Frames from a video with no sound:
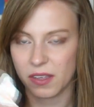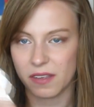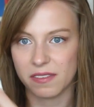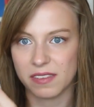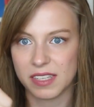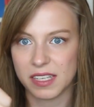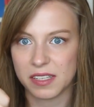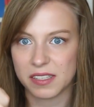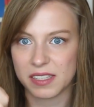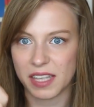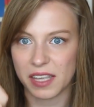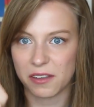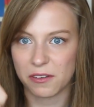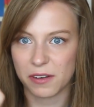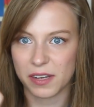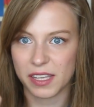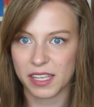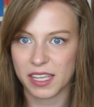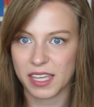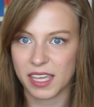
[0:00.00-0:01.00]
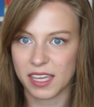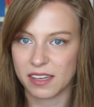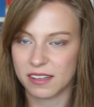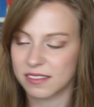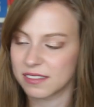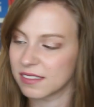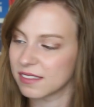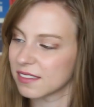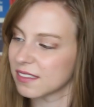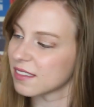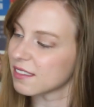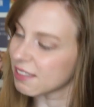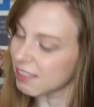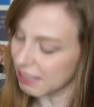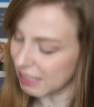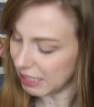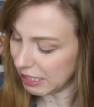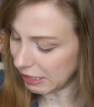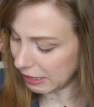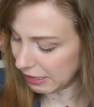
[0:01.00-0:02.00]
Have these like really cute.
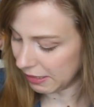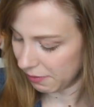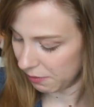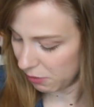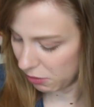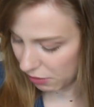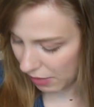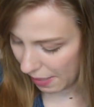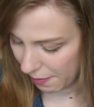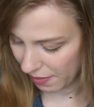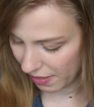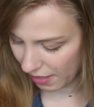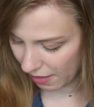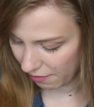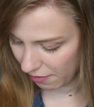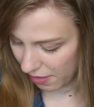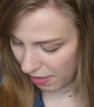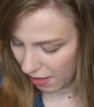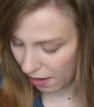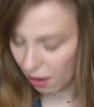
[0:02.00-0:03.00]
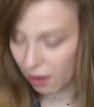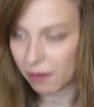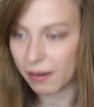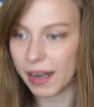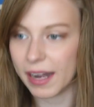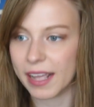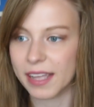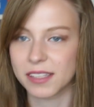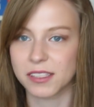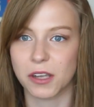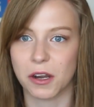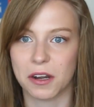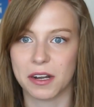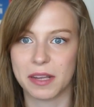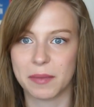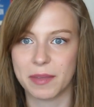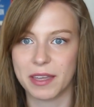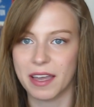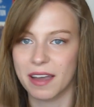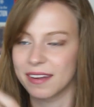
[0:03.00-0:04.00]
Yeah, I'm dropping everything already. It's
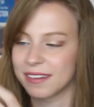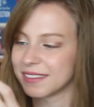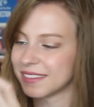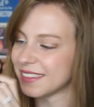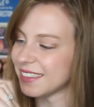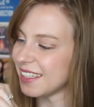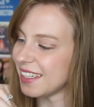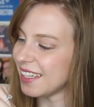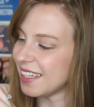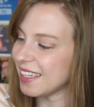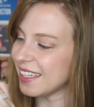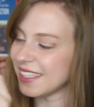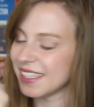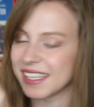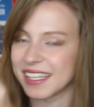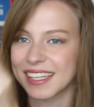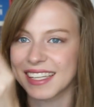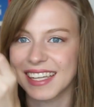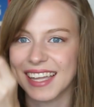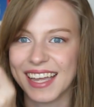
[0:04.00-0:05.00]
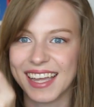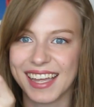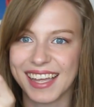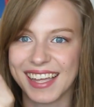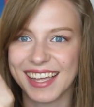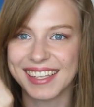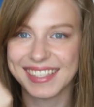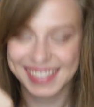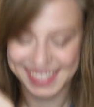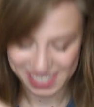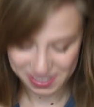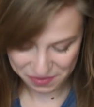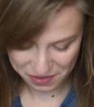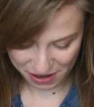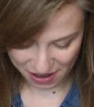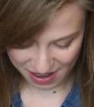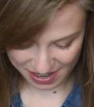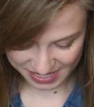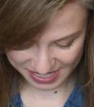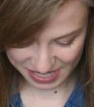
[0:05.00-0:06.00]
already begun.
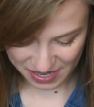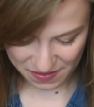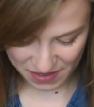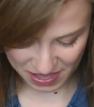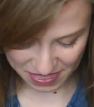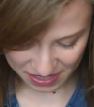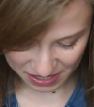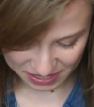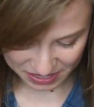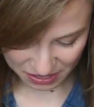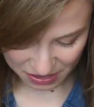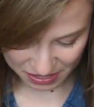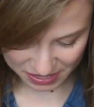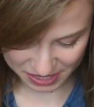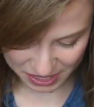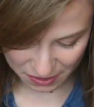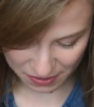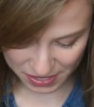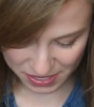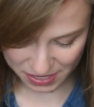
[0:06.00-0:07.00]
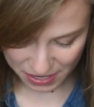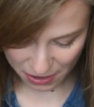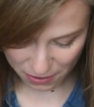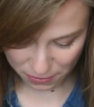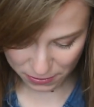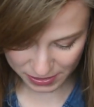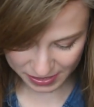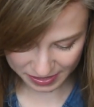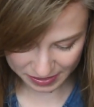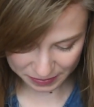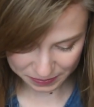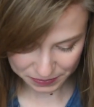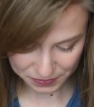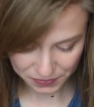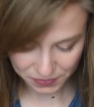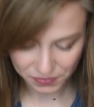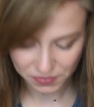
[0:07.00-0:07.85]
Super awesome. And there's also a note.